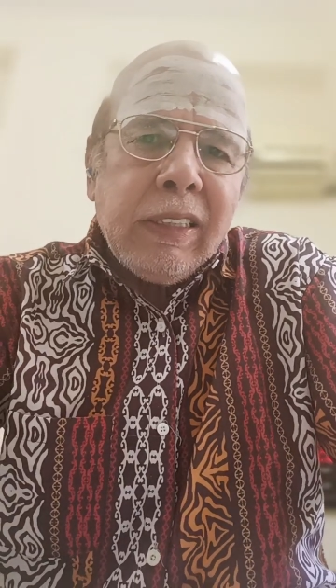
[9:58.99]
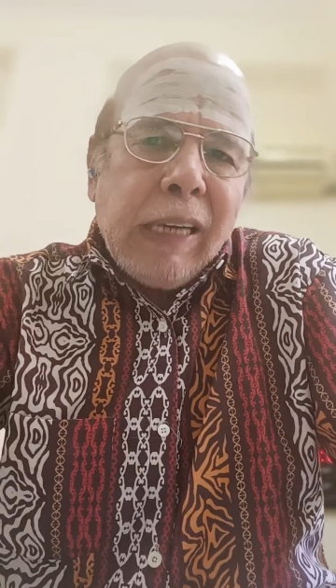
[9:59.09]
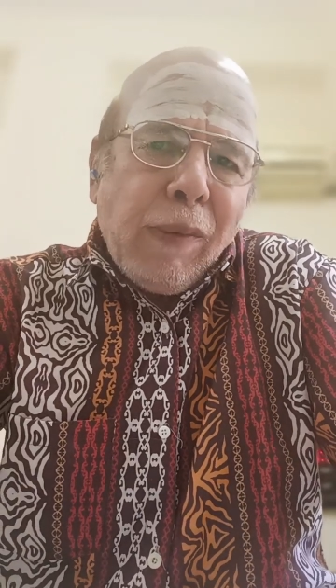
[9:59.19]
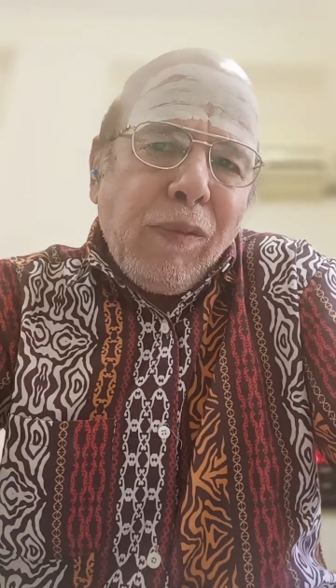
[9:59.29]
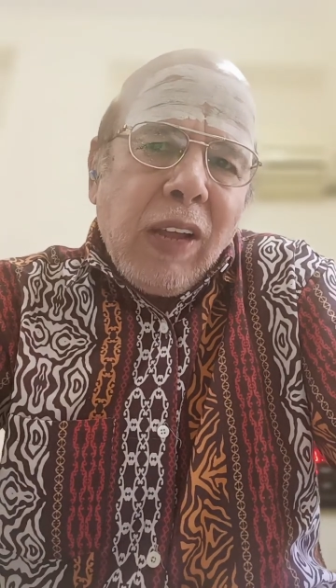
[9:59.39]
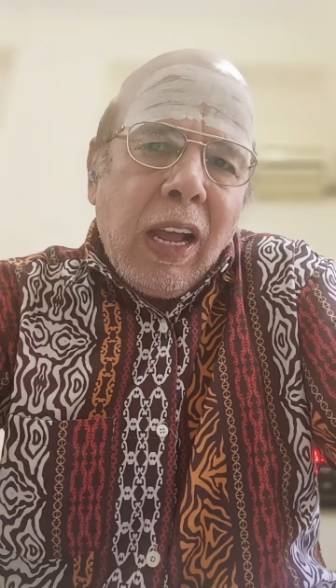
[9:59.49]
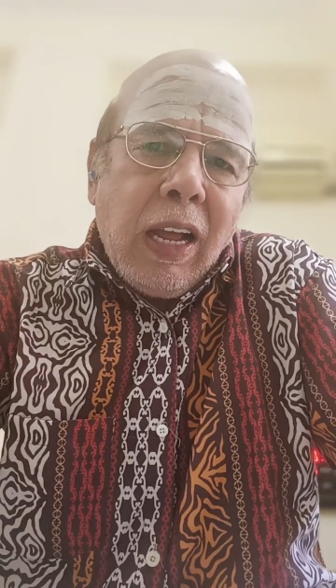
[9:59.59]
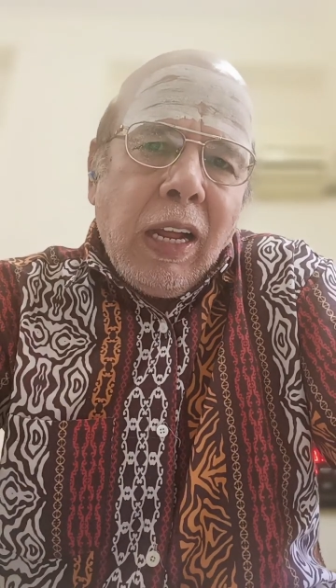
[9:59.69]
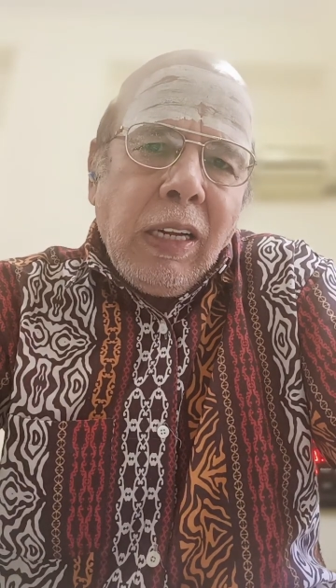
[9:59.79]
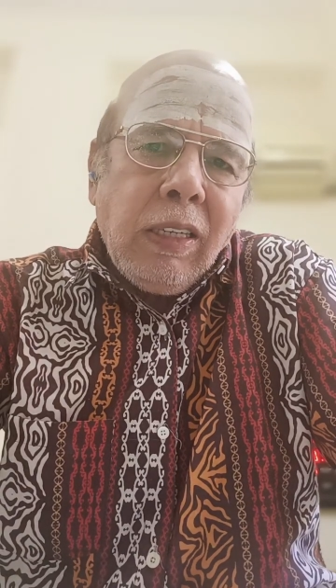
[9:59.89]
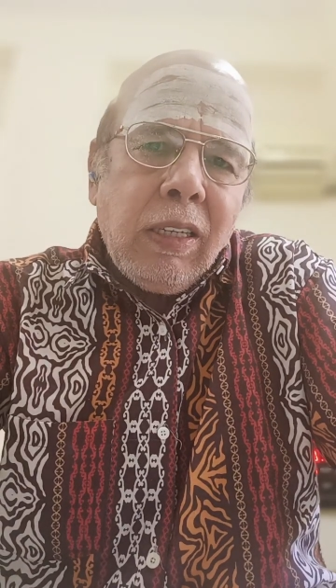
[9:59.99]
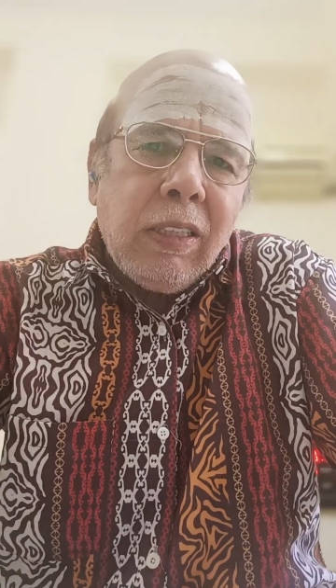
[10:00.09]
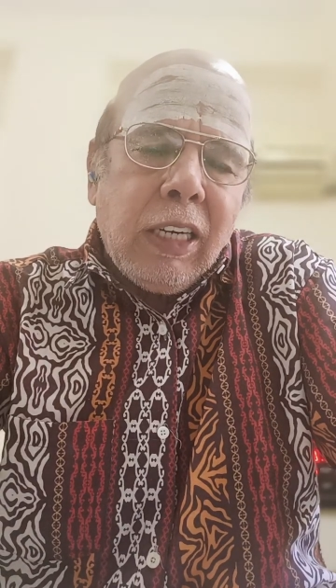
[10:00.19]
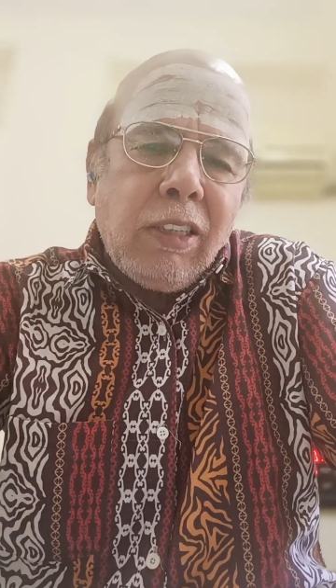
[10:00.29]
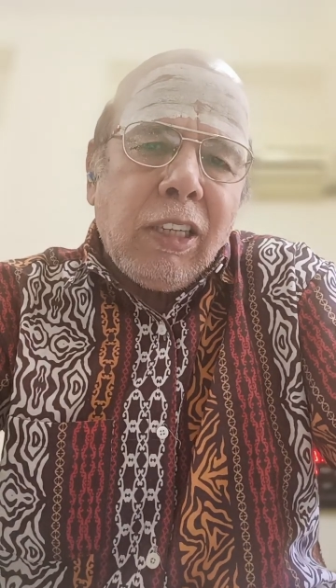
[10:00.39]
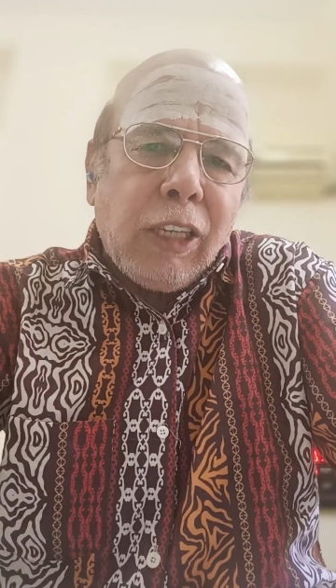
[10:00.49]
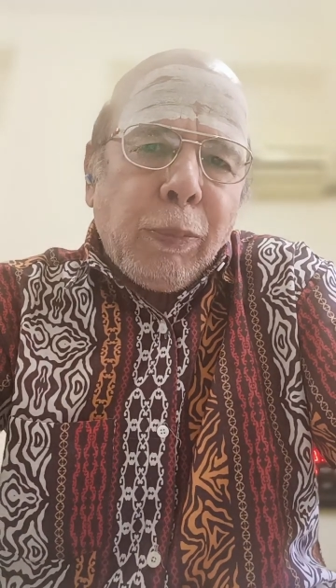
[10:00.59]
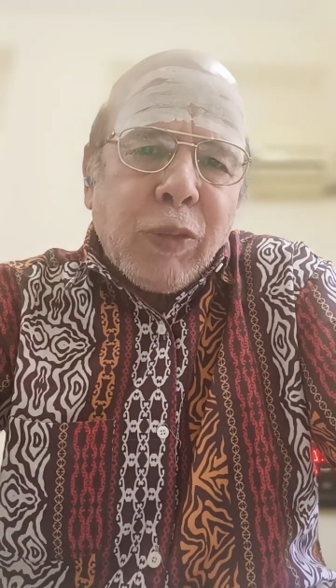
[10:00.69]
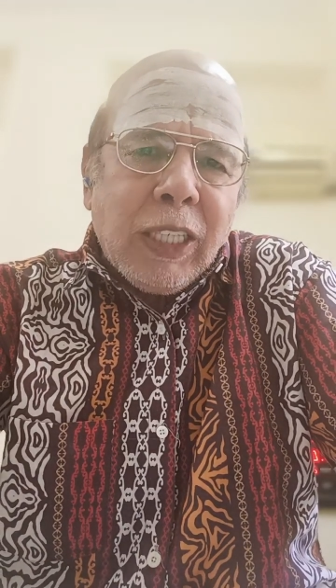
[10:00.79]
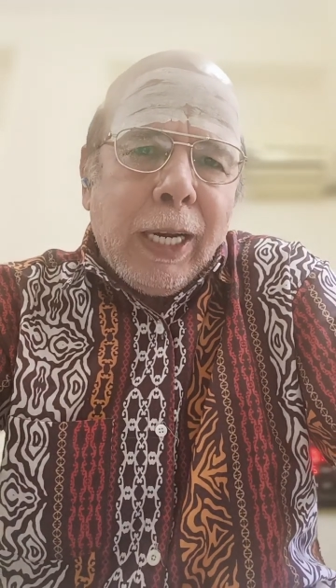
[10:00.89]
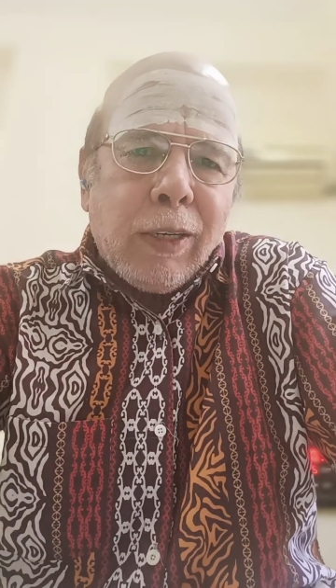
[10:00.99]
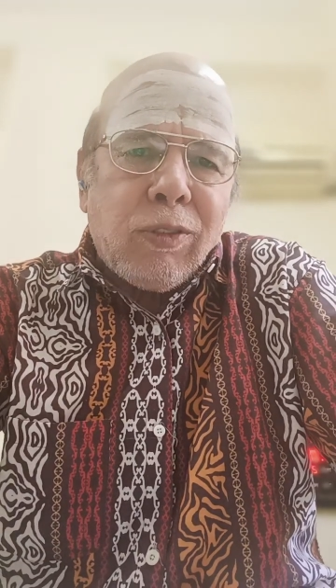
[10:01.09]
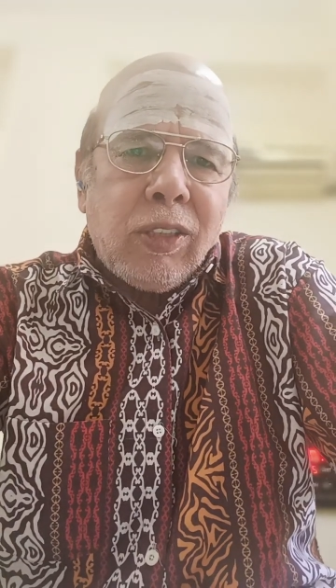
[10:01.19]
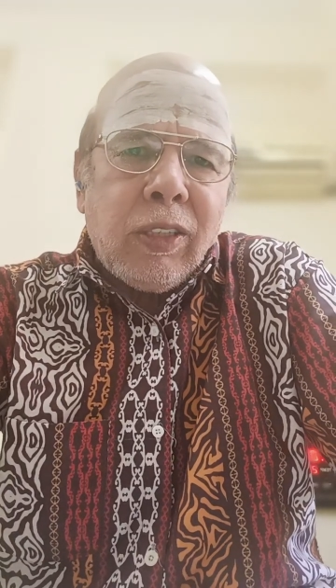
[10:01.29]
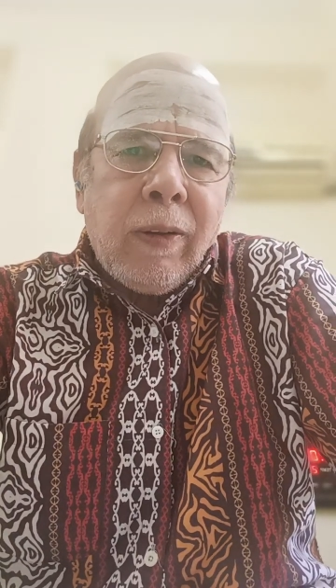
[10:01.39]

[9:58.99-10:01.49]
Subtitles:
Dravya, that is the substance.